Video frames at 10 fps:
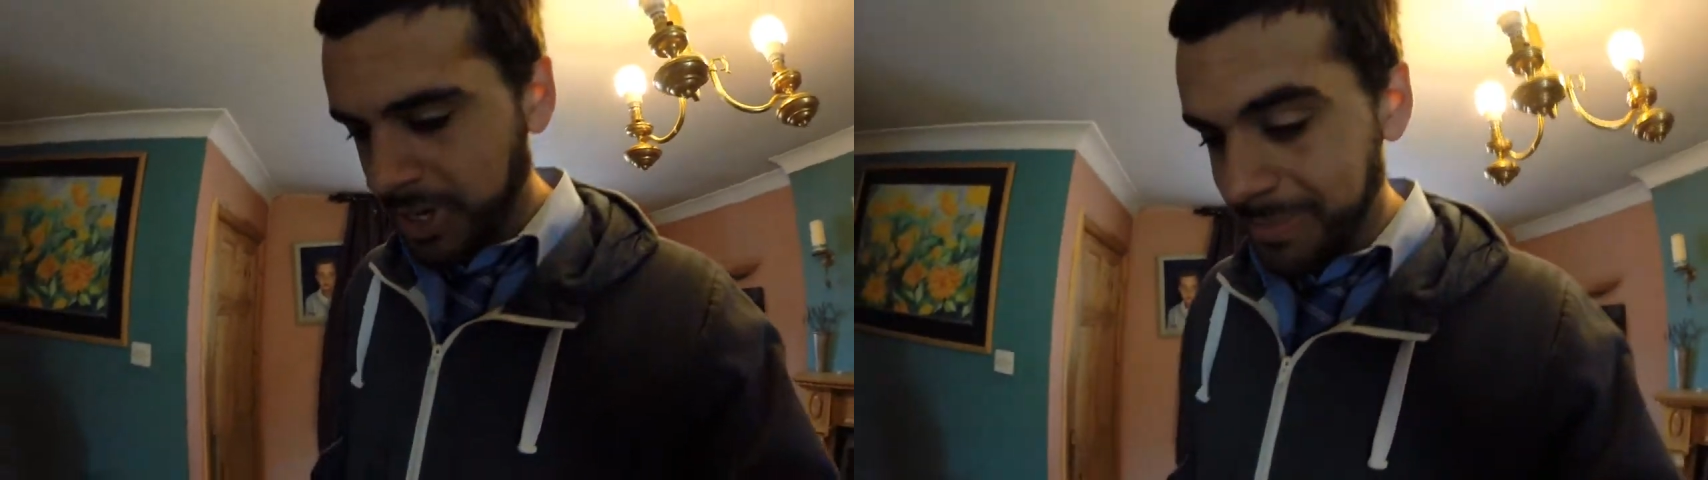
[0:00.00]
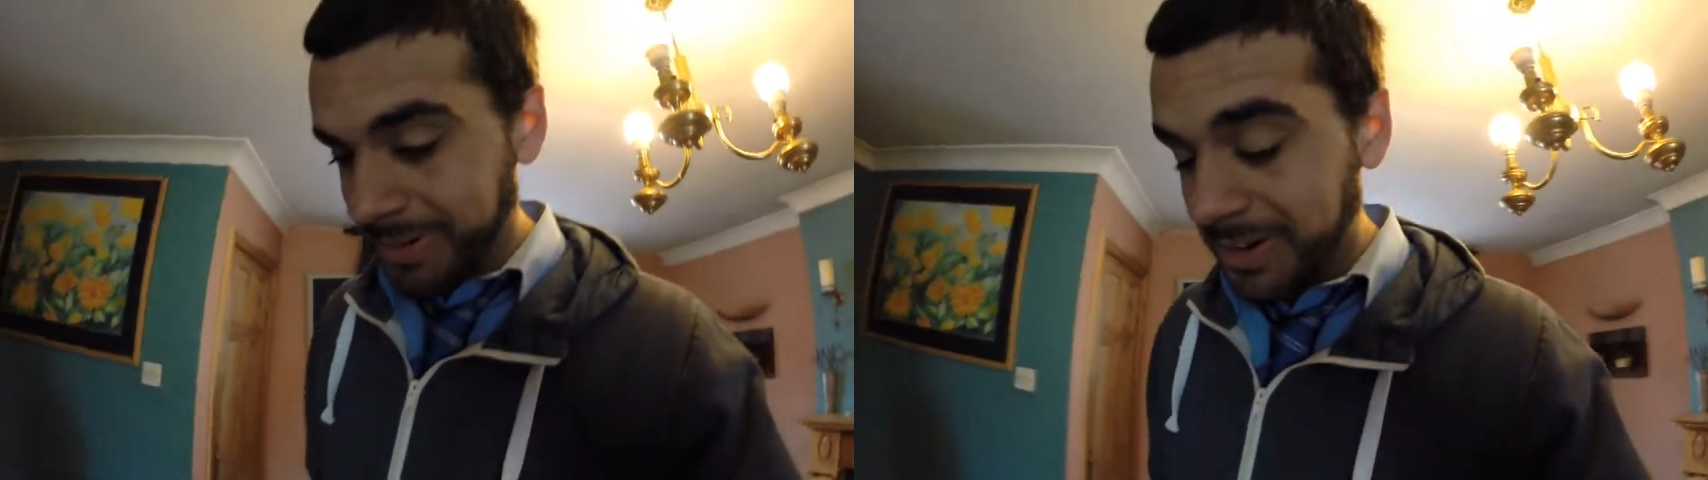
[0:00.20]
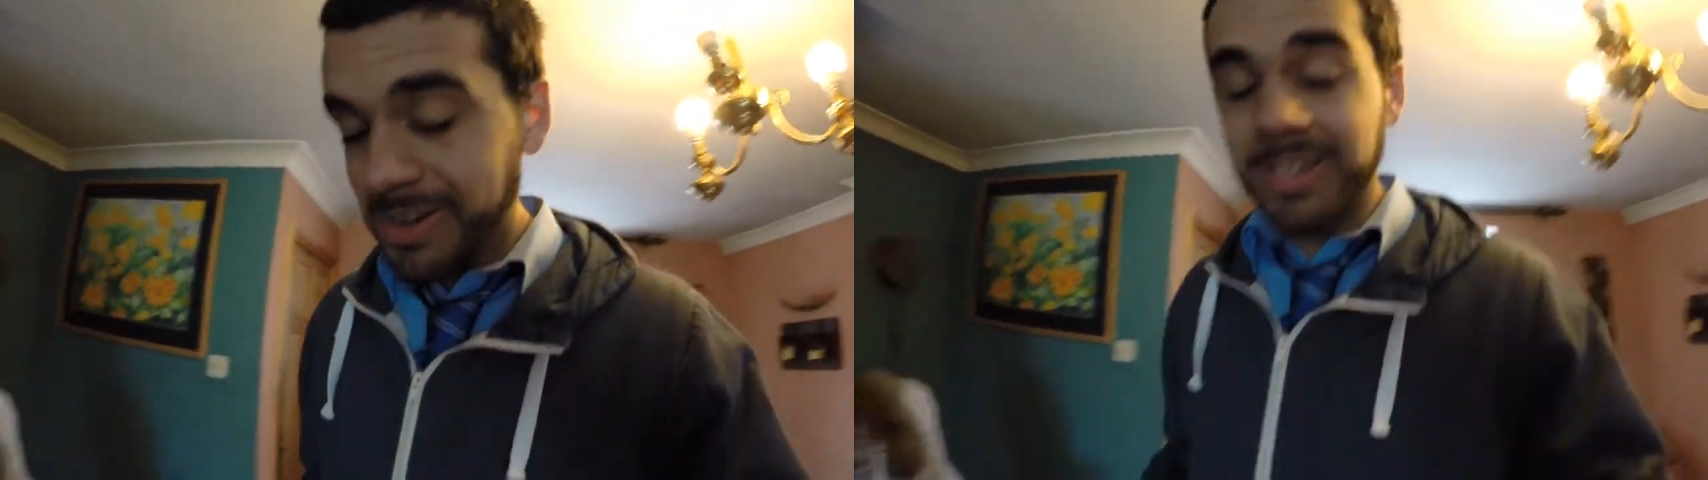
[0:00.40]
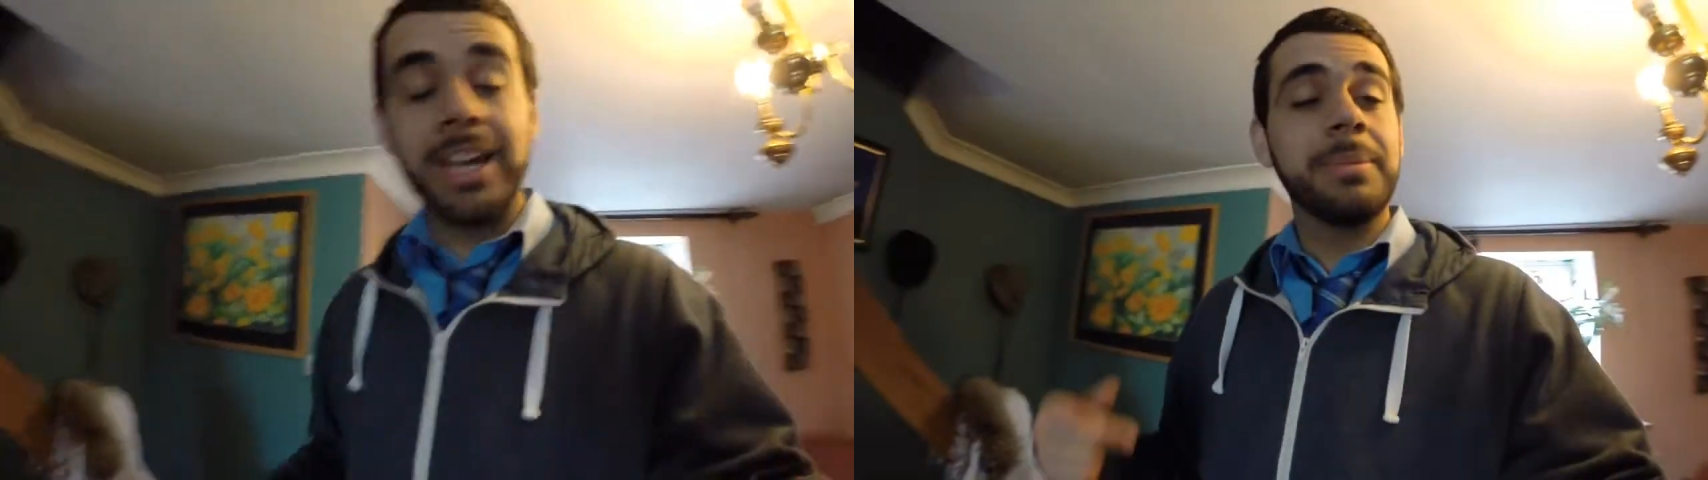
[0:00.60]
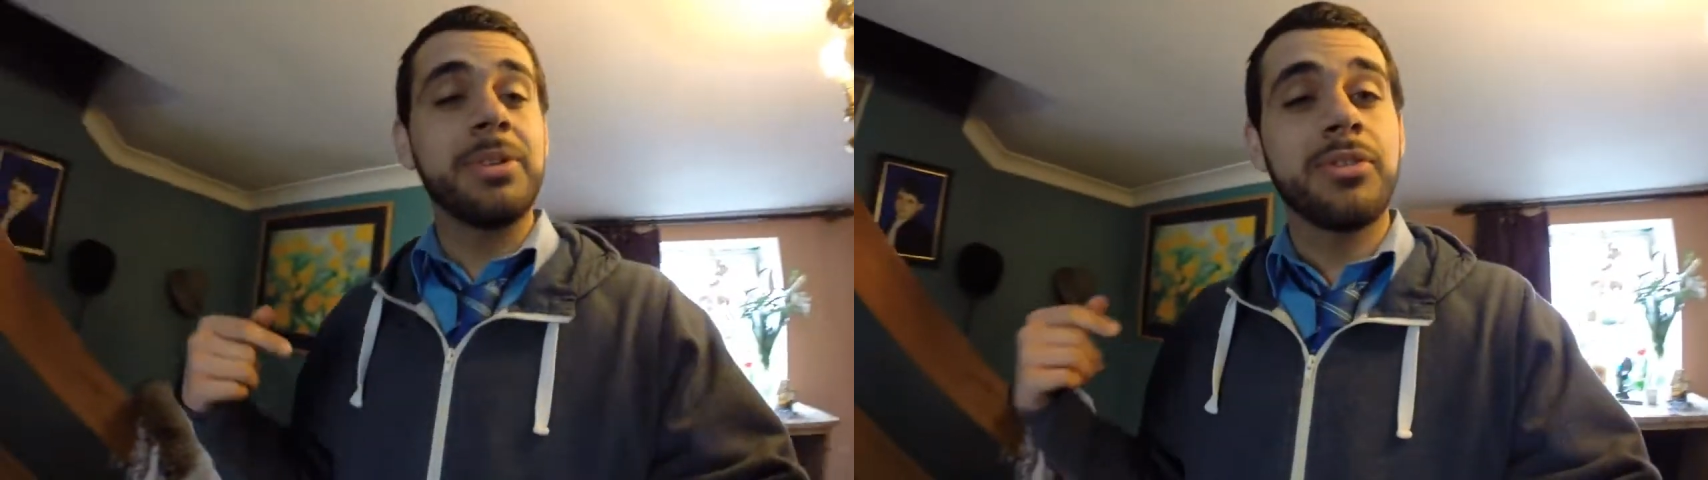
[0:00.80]
Shamrock here and
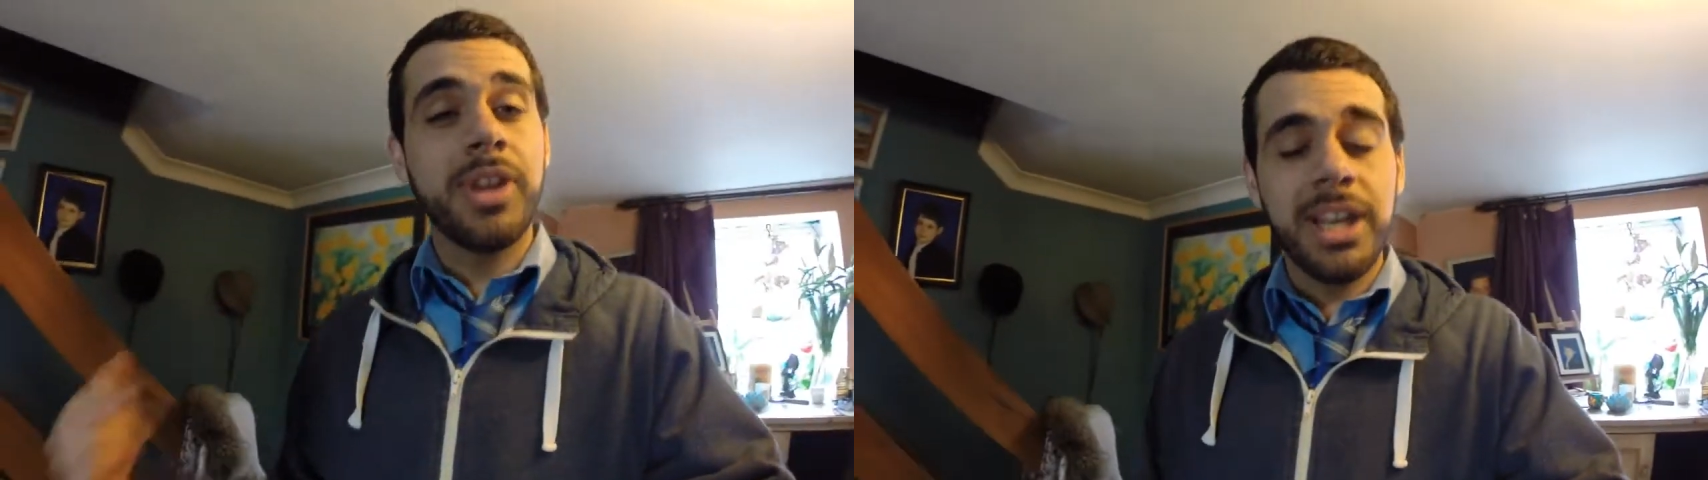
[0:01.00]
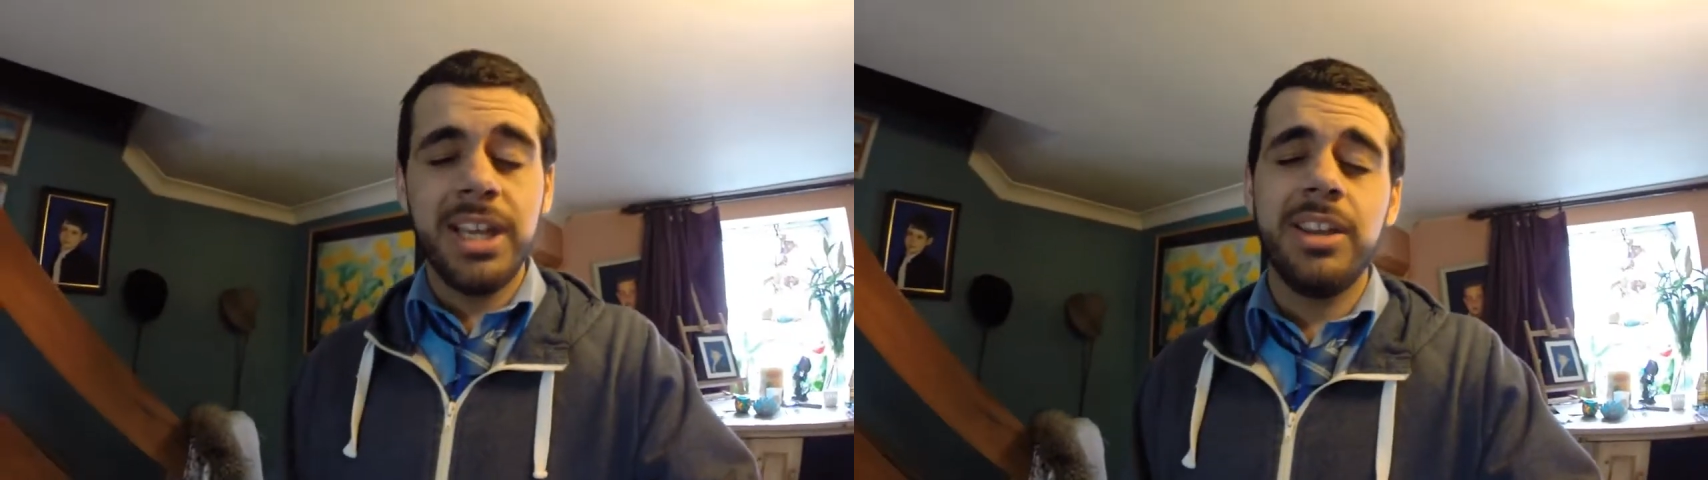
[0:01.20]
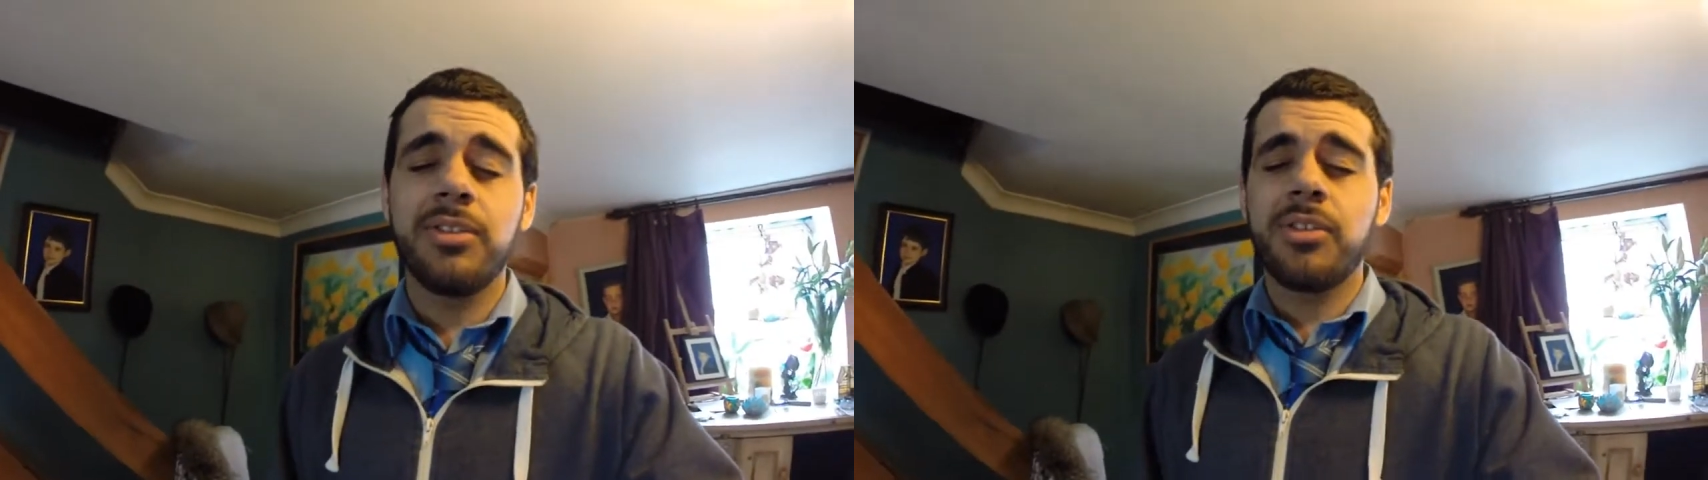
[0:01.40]
I'm in a really,